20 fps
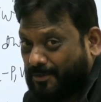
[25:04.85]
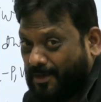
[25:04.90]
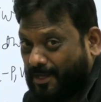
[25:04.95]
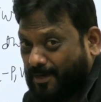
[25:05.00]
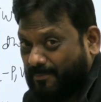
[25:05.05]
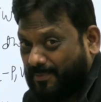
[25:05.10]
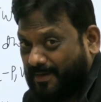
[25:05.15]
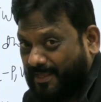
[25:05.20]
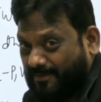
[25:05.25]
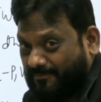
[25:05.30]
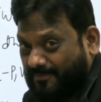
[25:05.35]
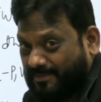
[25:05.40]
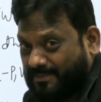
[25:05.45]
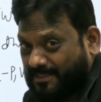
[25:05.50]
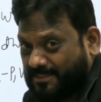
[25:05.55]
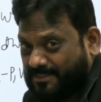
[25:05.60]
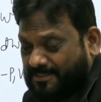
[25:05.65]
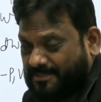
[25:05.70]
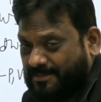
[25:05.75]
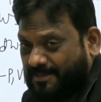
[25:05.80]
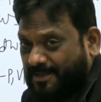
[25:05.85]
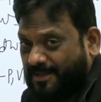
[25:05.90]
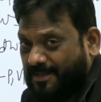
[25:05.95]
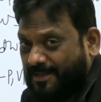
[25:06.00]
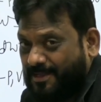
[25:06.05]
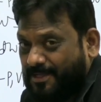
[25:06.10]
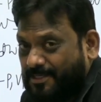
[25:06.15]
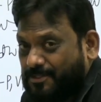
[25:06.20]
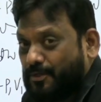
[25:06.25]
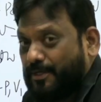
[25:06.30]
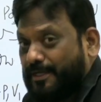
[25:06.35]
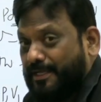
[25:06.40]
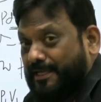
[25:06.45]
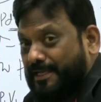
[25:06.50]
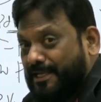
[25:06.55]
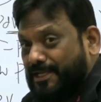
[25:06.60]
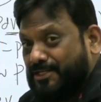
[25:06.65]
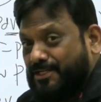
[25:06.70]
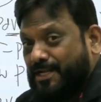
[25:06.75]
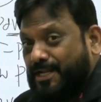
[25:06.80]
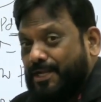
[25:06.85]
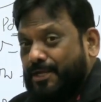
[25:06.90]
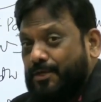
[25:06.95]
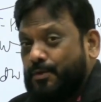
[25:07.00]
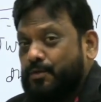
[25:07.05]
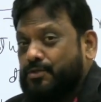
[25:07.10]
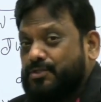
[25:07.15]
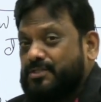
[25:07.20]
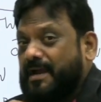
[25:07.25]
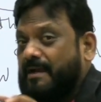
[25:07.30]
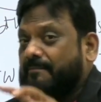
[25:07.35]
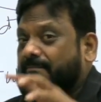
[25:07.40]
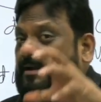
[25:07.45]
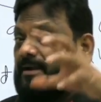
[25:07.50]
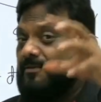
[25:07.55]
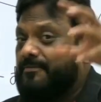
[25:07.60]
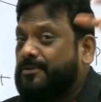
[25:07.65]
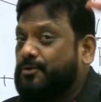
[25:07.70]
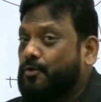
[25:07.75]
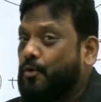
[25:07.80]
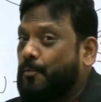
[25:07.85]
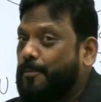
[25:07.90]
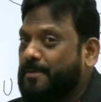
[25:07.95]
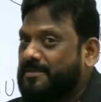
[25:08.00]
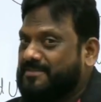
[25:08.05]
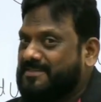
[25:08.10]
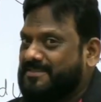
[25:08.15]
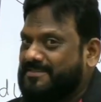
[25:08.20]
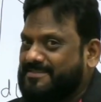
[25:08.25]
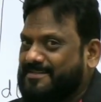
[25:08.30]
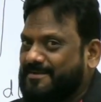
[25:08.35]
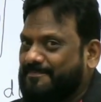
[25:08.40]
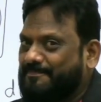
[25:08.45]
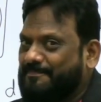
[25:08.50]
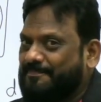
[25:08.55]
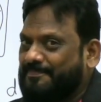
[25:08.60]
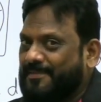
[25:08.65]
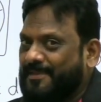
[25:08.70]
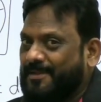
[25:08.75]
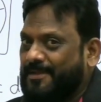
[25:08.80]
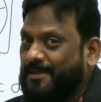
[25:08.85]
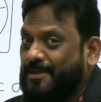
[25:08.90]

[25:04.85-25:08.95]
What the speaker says: You are playing with us. So initially you started with open system.